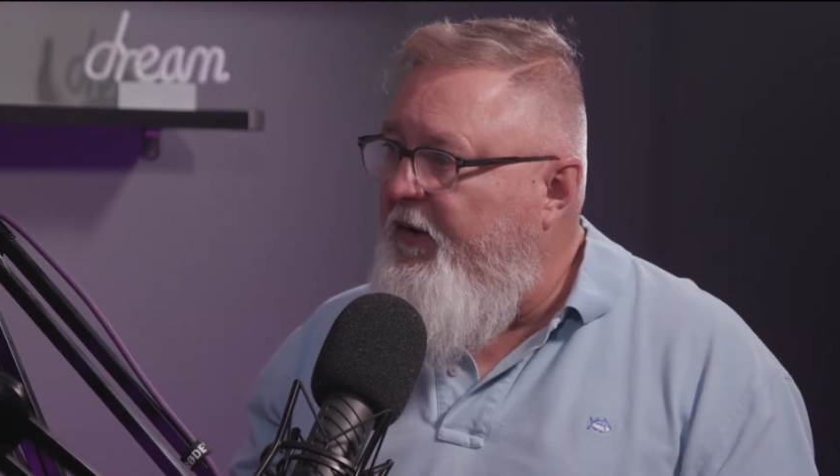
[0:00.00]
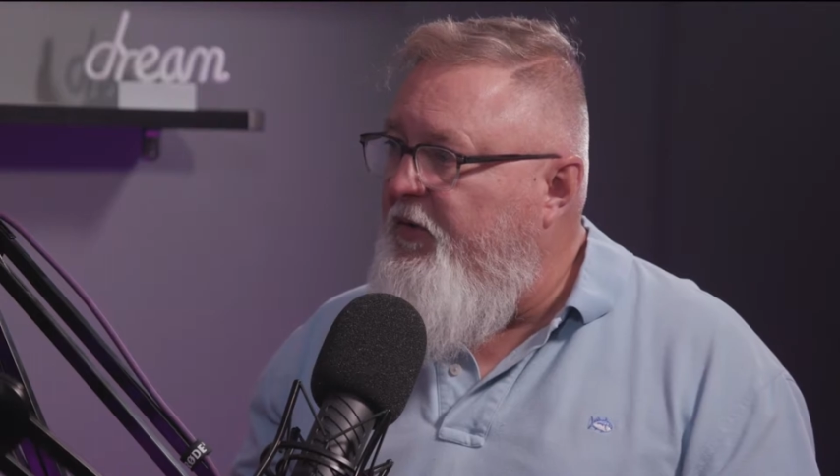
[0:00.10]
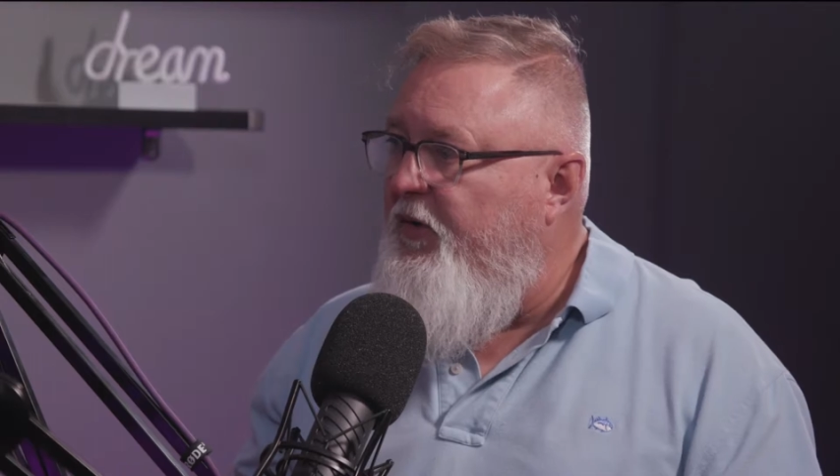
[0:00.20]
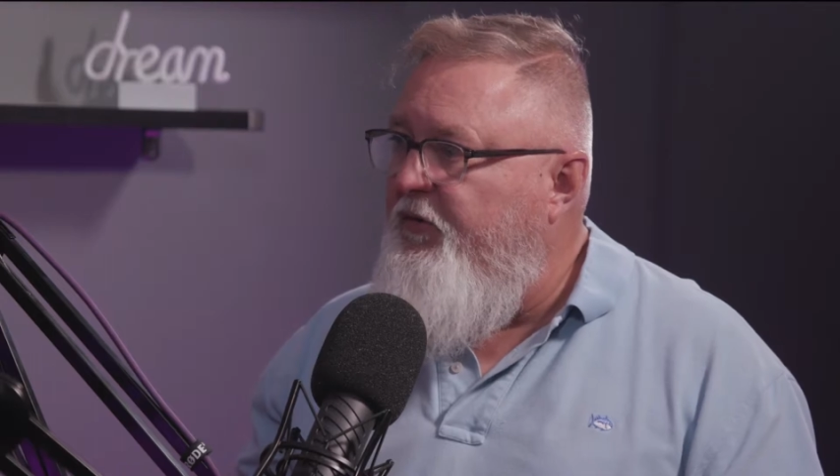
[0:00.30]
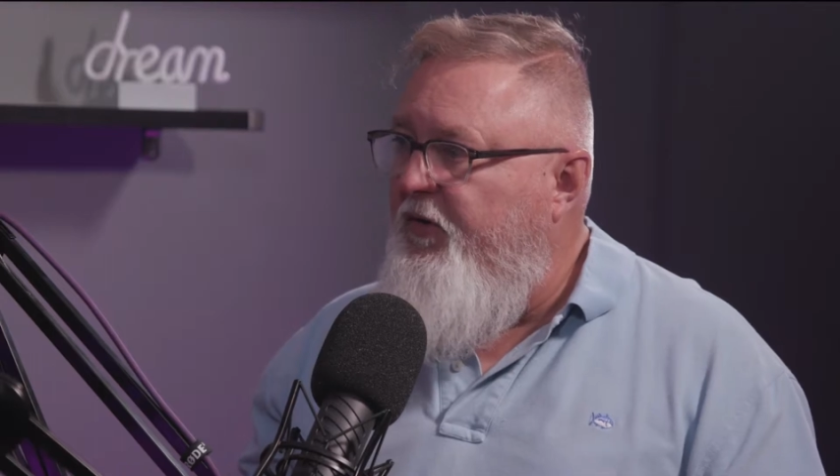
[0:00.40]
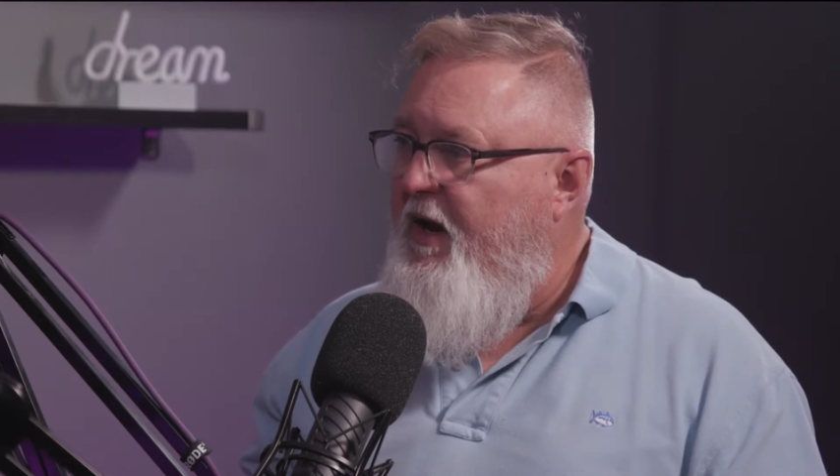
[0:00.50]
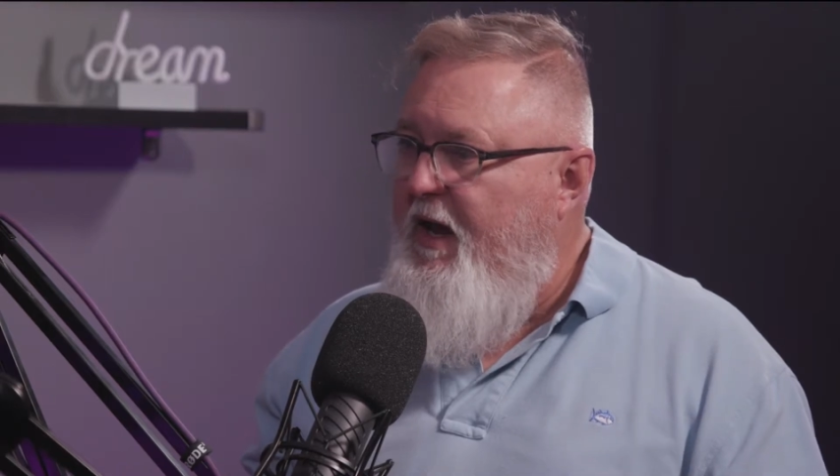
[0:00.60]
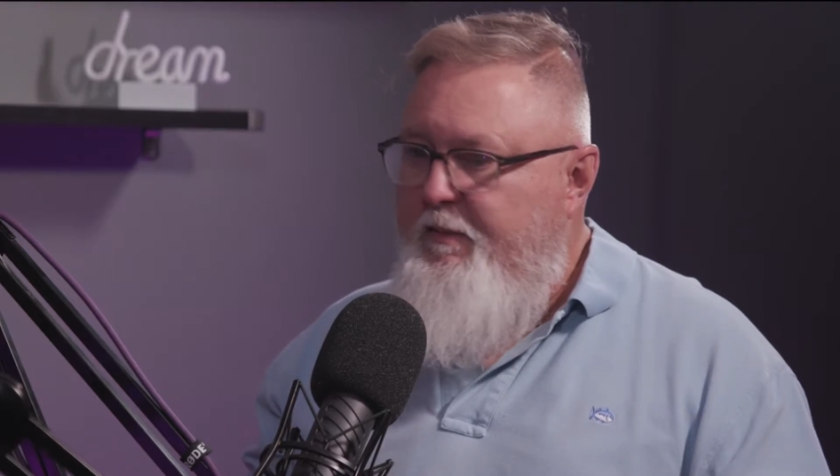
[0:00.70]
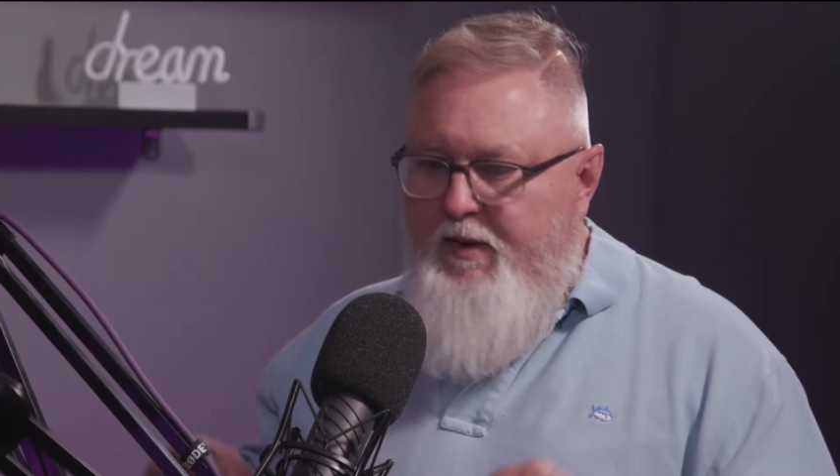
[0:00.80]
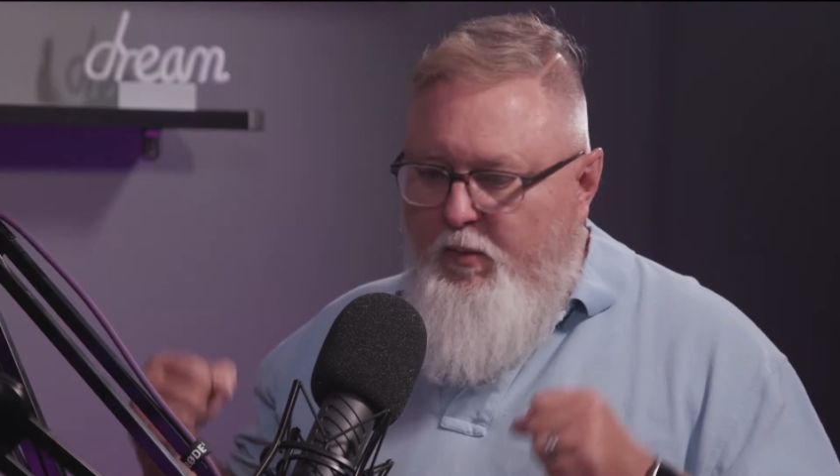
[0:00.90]
to a
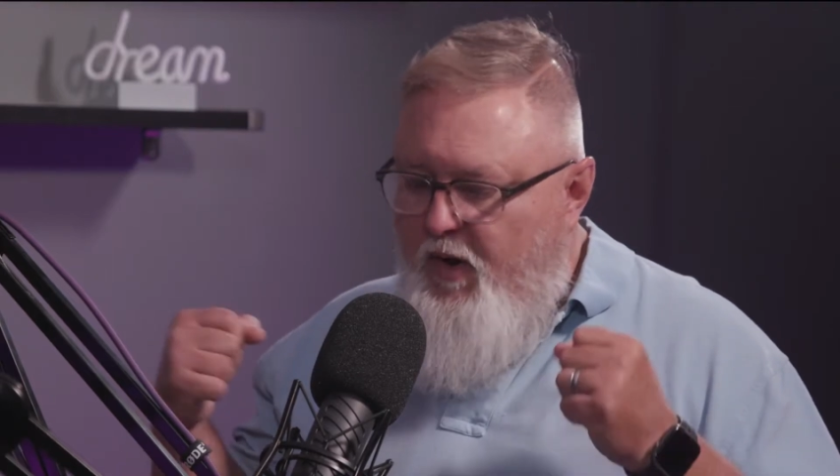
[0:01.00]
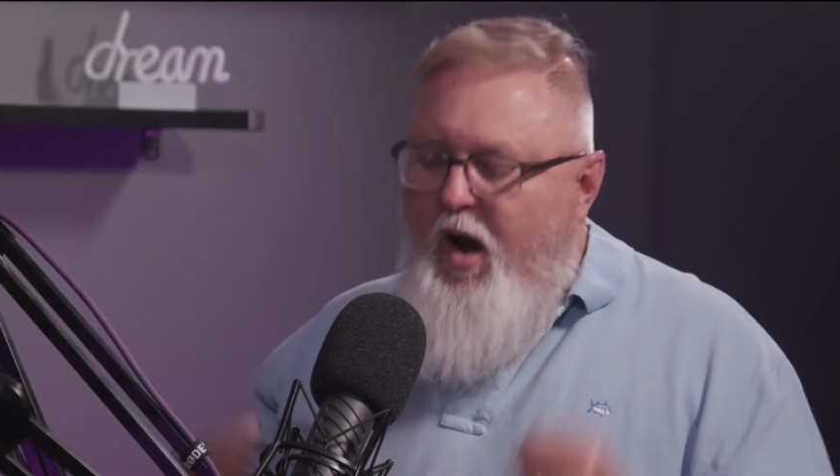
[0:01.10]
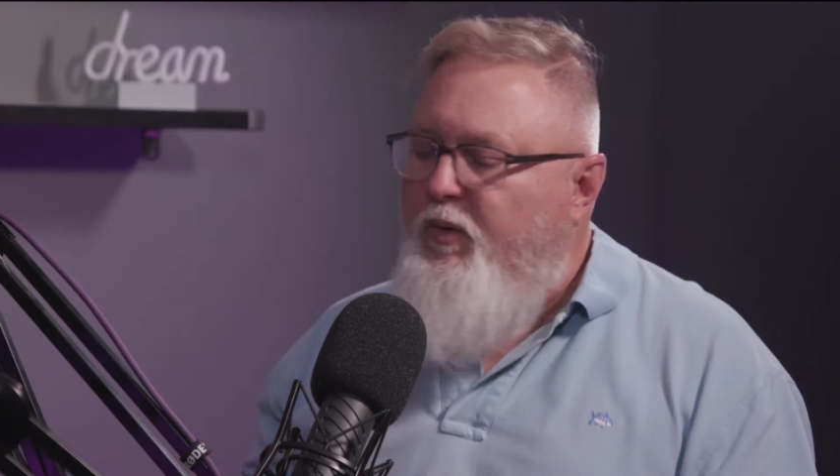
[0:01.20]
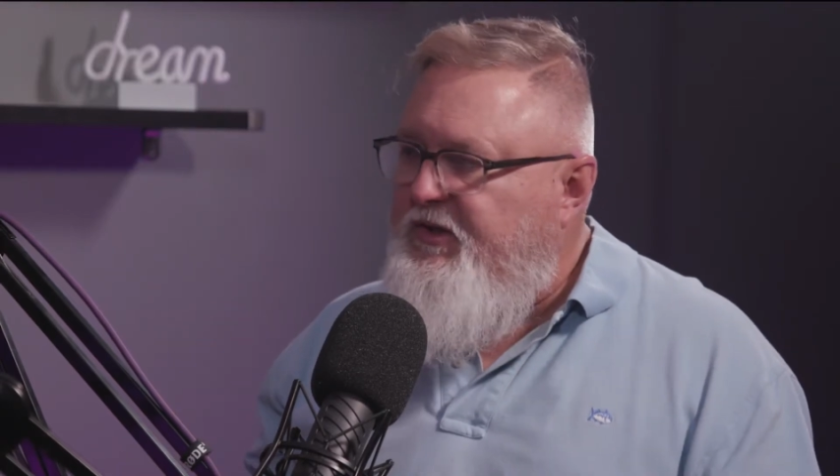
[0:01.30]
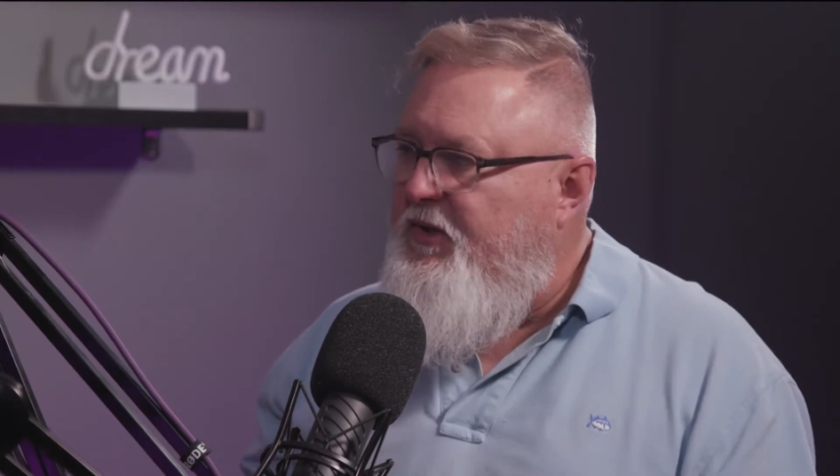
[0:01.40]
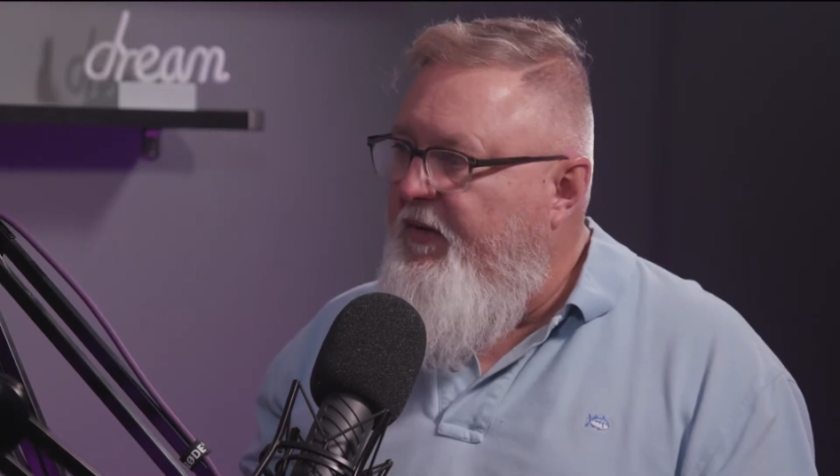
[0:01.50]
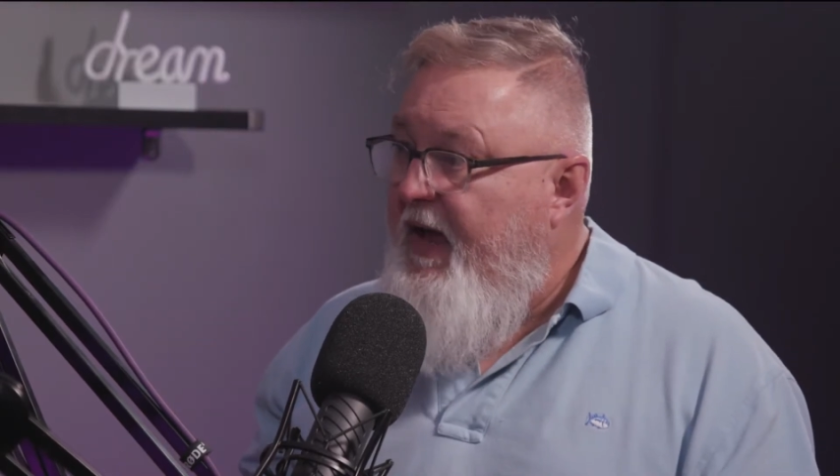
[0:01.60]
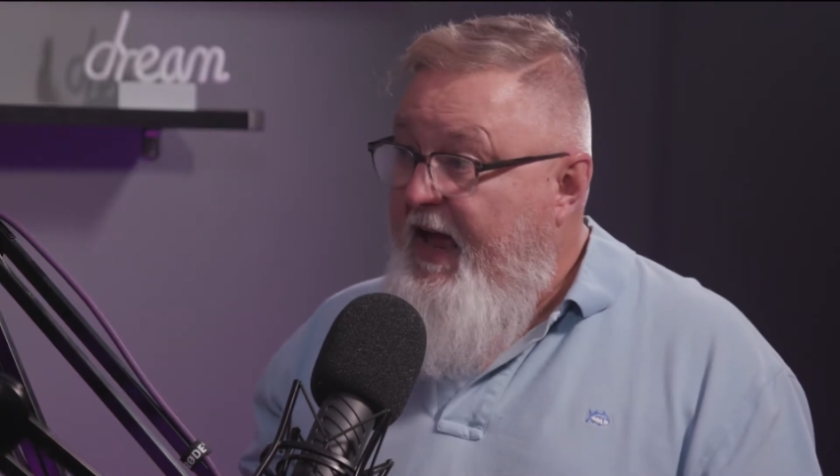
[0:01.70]
dream and that we always do.